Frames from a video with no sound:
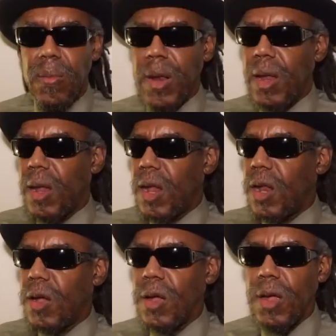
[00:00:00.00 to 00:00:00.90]
When
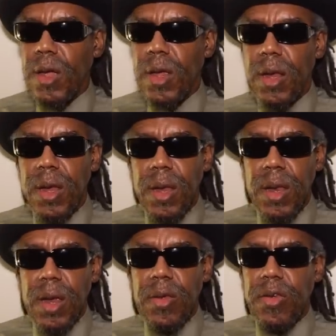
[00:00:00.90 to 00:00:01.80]
in the hood,
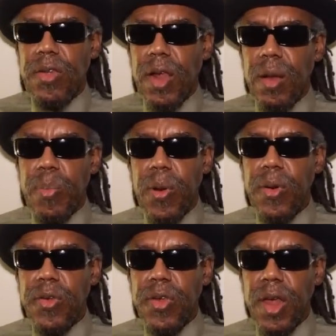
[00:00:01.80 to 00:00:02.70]
niggas are selling
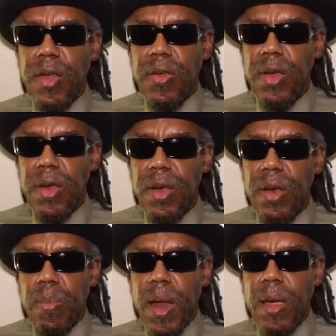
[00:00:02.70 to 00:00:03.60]
Percocets.
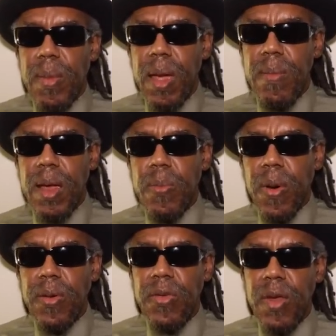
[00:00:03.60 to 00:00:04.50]
The black man make
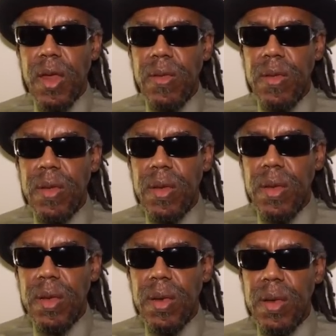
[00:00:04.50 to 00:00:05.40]
Percocets?
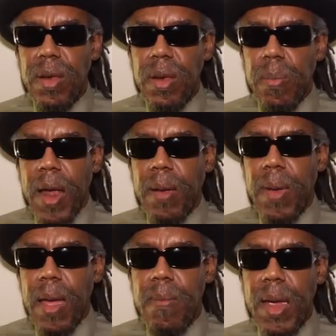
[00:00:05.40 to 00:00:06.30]
The black
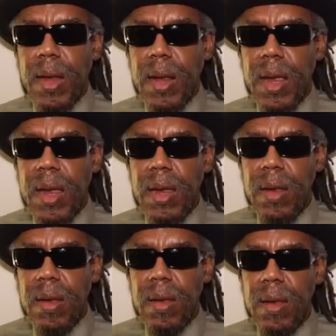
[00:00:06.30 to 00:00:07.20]
man make
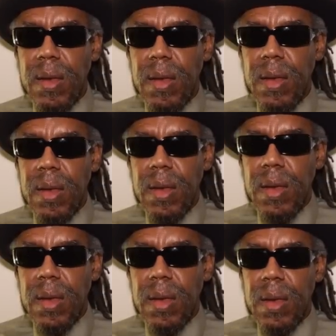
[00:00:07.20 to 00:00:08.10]
lean?
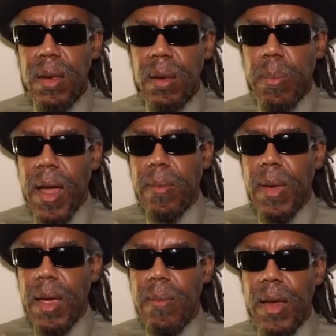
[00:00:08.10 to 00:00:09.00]
The black
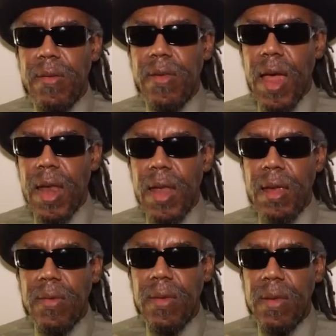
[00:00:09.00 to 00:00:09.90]
man make
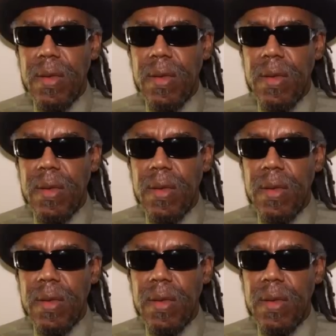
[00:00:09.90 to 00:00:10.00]
Xanax?